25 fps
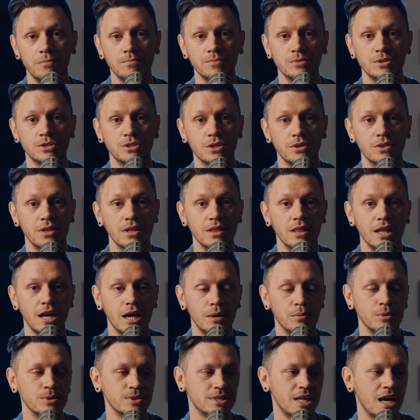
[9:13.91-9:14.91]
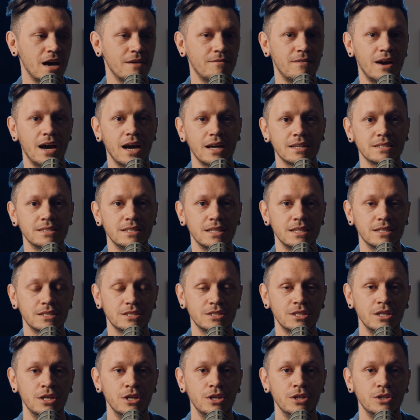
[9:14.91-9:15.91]
So the labels have
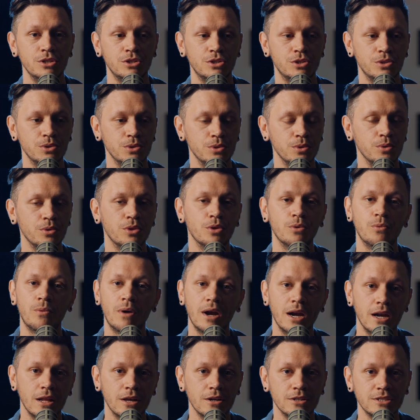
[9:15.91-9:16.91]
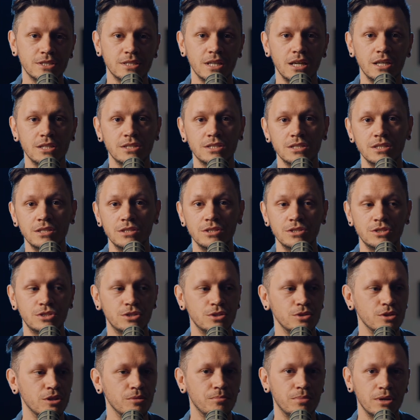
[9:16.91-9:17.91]
access to the radio stations,
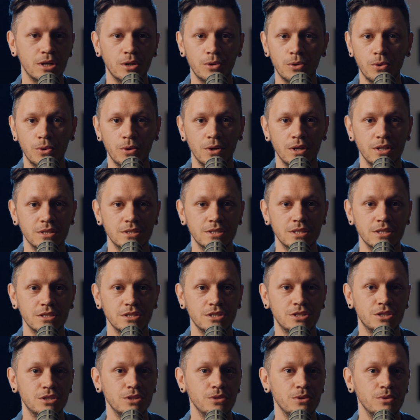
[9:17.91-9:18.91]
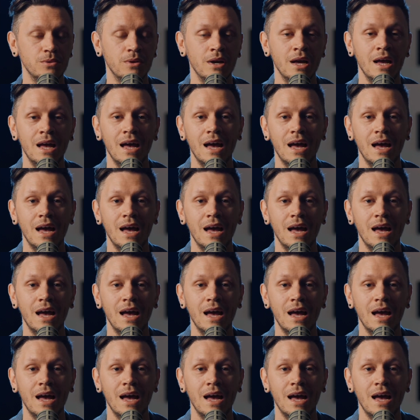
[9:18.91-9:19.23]
to the bigger audiences, to